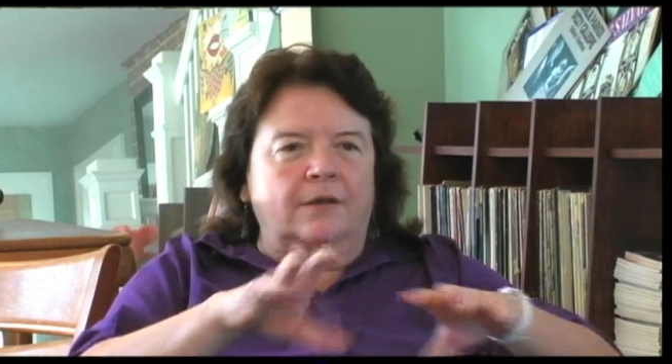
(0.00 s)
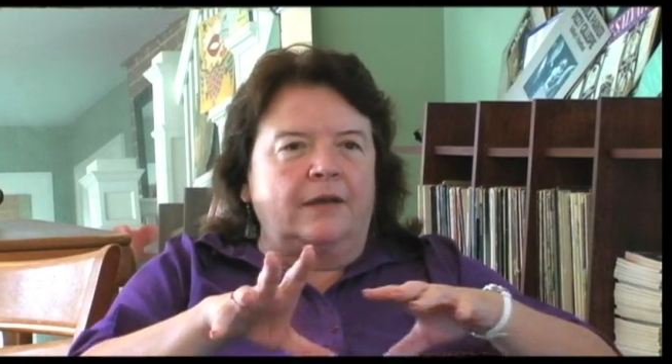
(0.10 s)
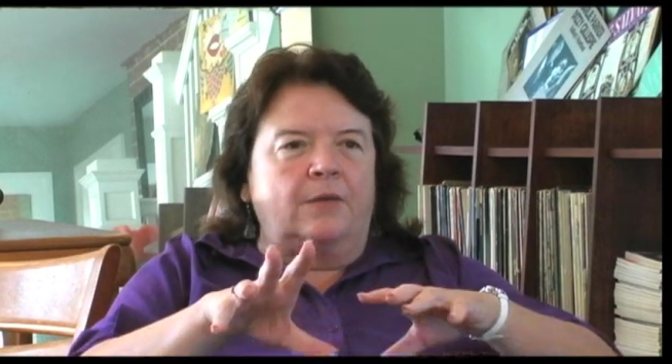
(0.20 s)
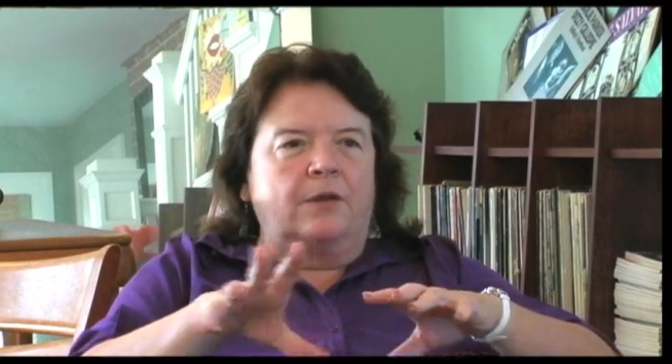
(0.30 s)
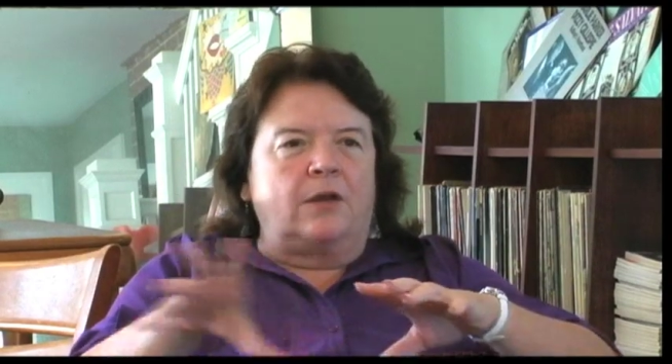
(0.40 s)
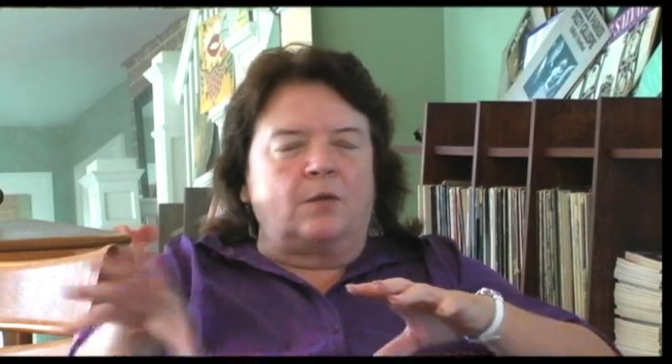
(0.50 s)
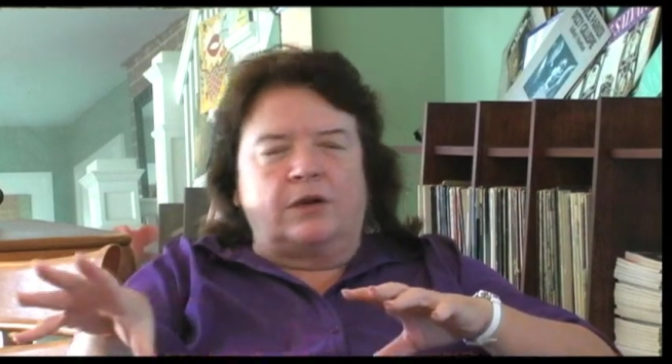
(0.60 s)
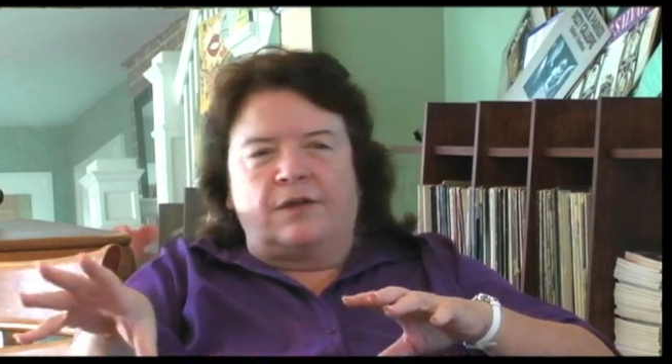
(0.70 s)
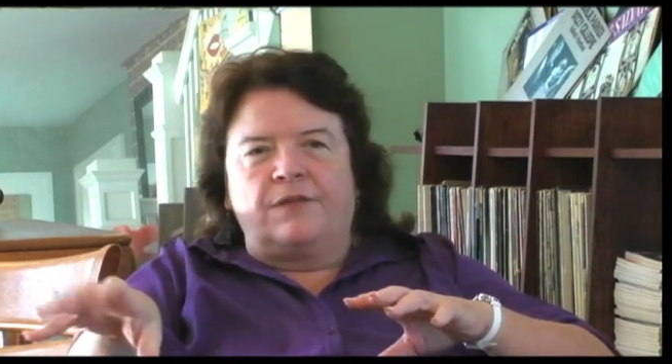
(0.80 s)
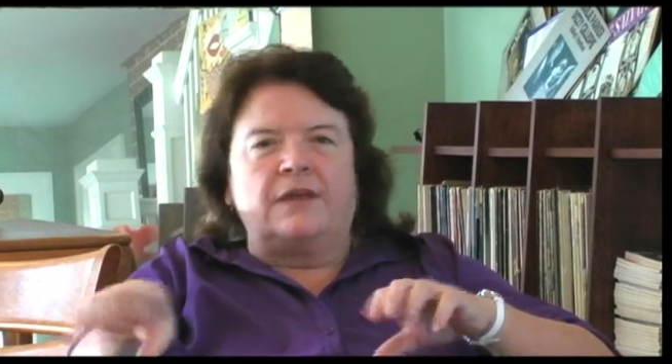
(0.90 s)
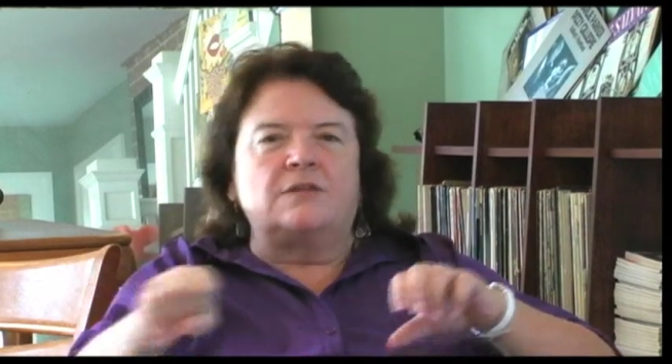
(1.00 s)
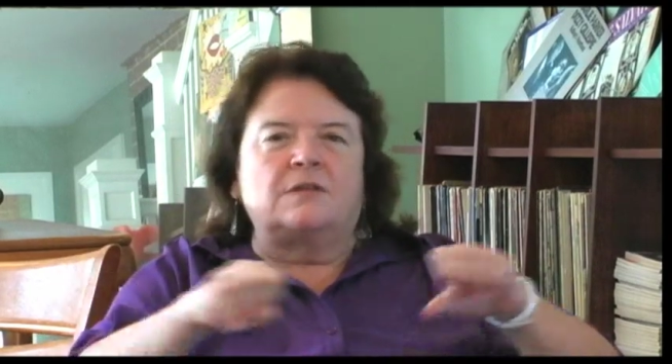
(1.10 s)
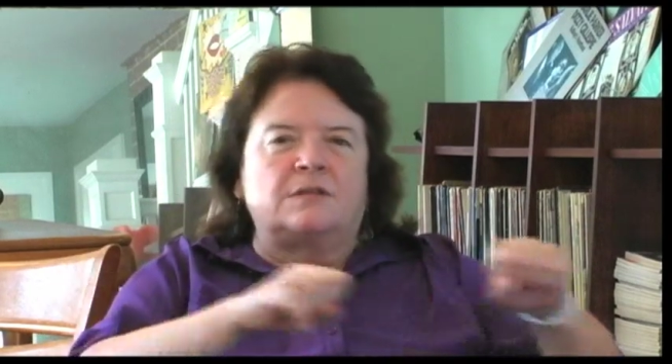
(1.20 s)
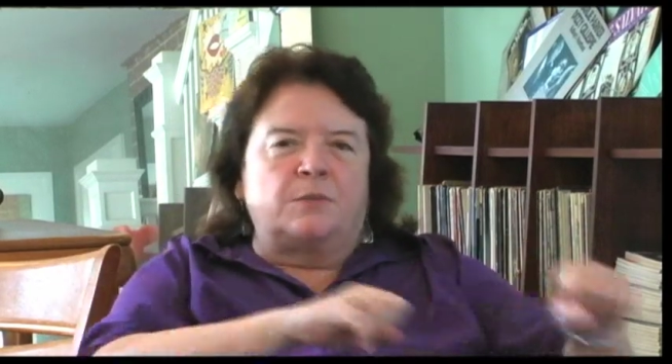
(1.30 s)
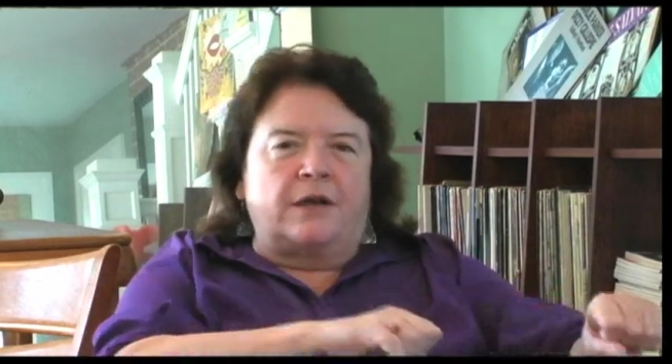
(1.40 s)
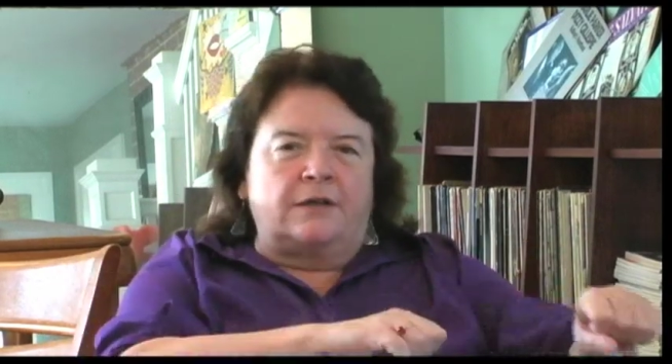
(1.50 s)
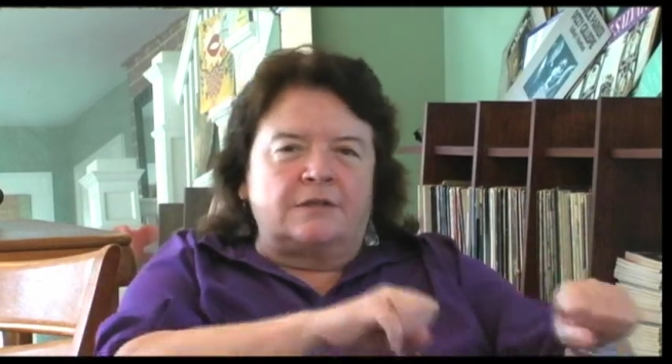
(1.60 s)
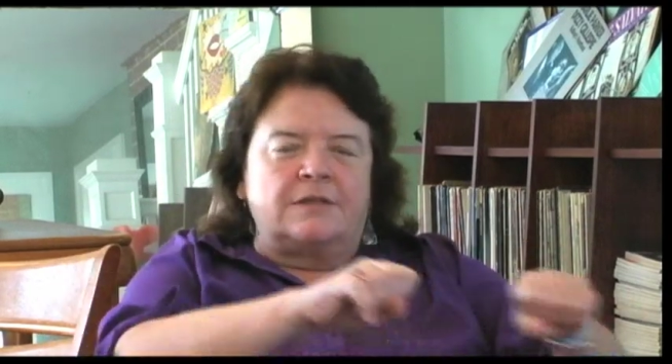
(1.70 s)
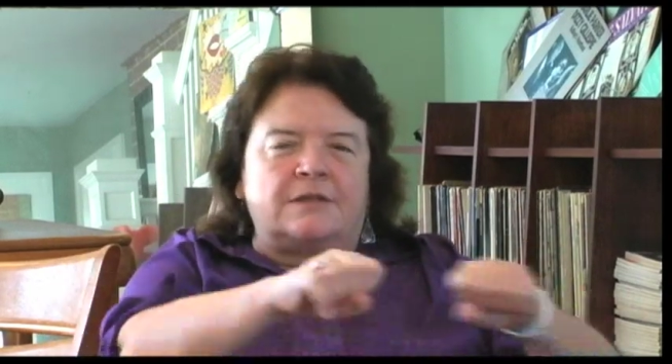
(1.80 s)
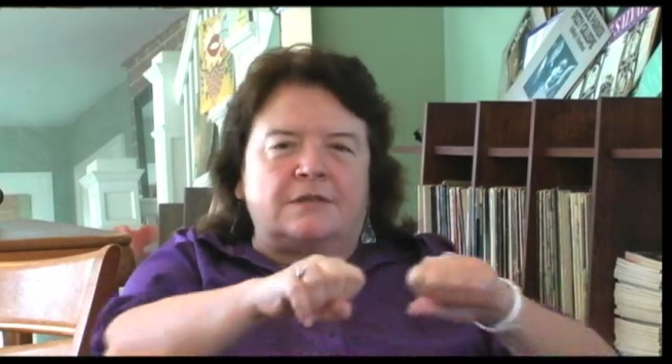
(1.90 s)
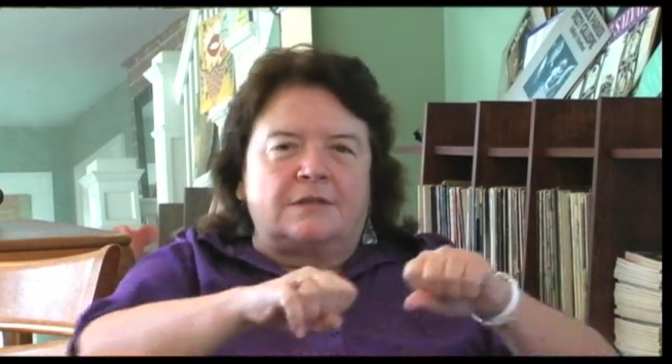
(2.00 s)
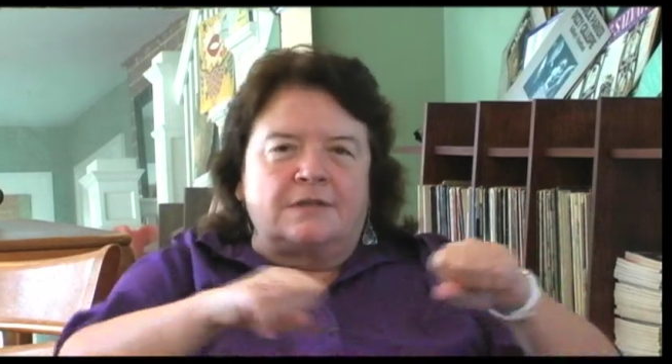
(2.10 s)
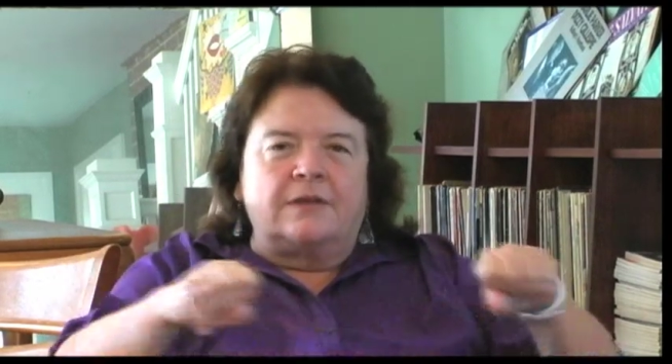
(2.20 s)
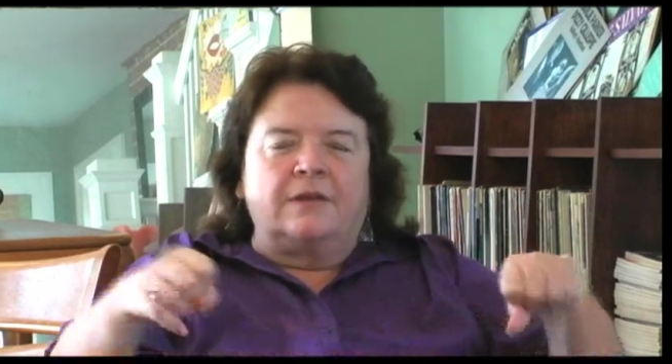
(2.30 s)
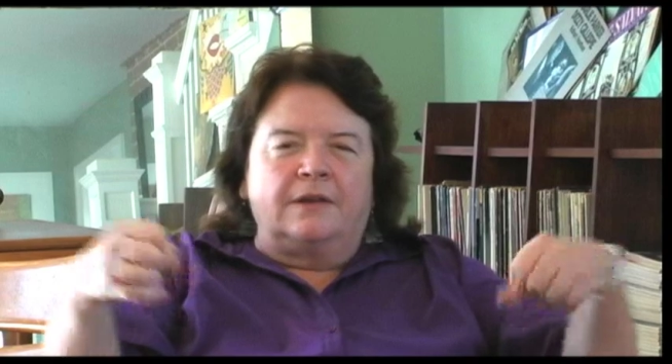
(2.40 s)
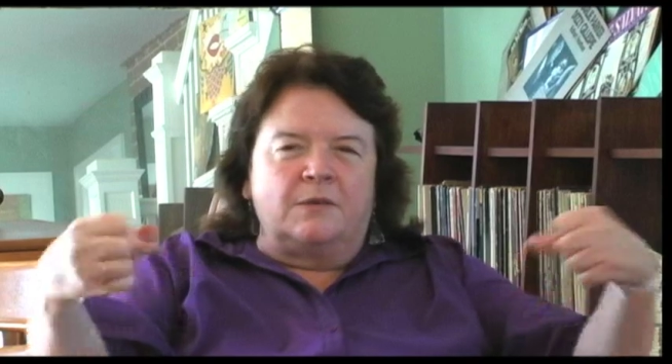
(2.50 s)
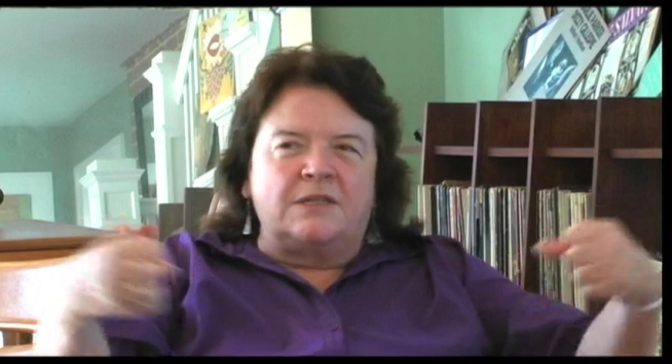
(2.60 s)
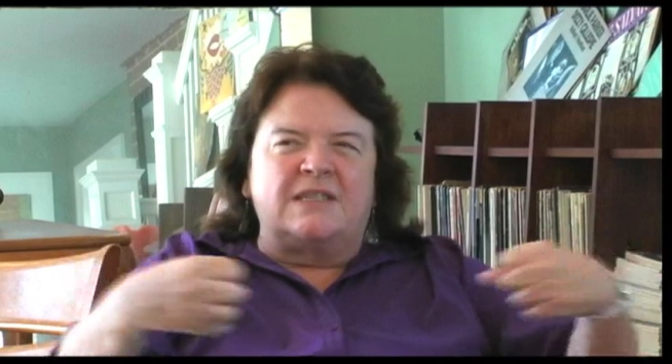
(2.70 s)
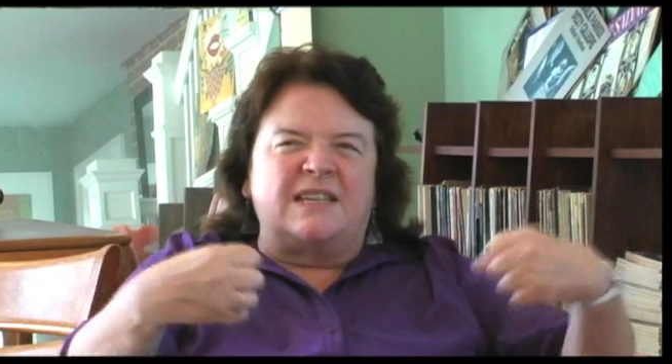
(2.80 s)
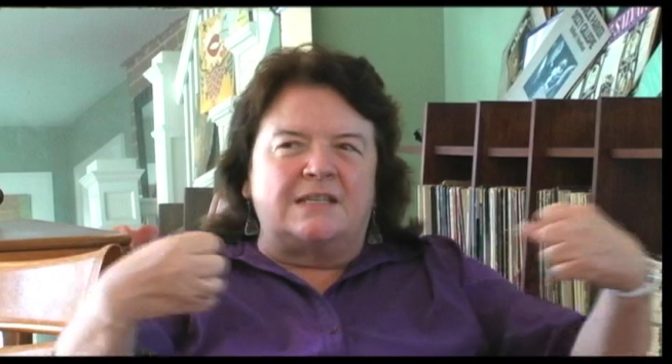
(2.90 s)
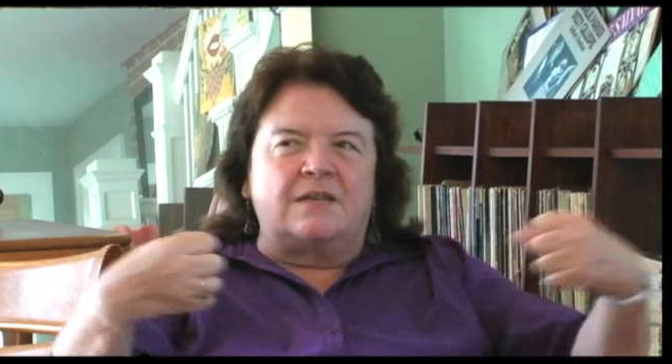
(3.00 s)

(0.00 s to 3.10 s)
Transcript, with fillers: okay, we got to work on this, let's practice this. That's it. It's a sense